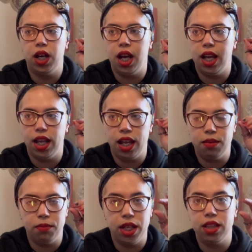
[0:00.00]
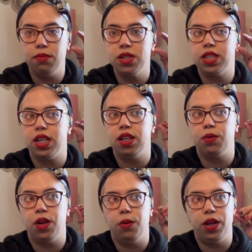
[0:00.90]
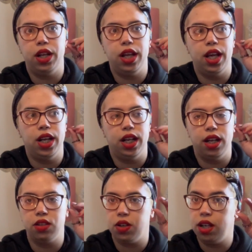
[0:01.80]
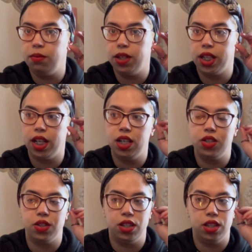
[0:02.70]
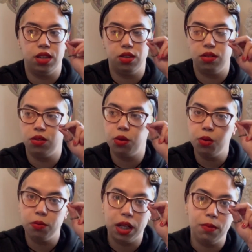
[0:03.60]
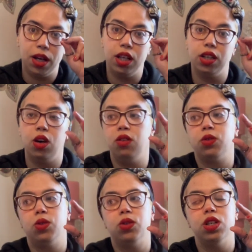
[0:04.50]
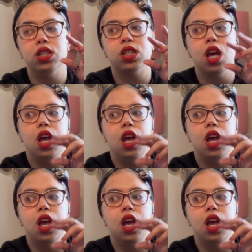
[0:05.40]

I, I made the mistake where I went ahead and I tried medication and it threw my body off course,